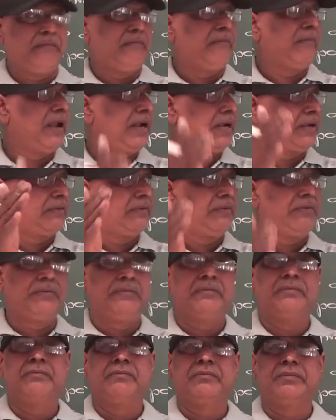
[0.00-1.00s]

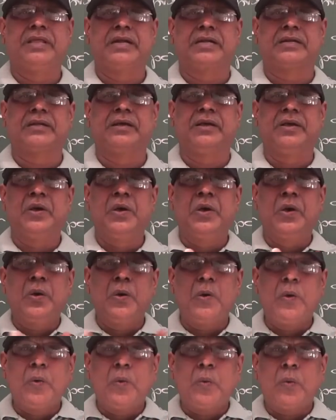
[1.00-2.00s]
right,
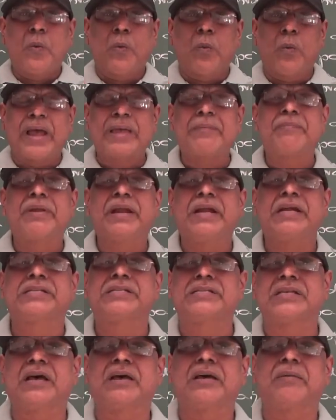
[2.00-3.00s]
that
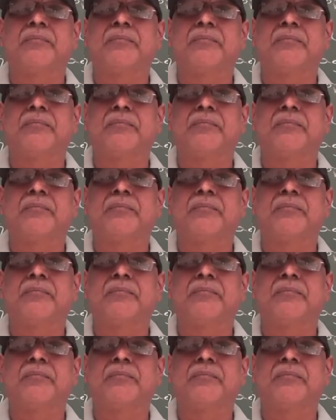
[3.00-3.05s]
vibrates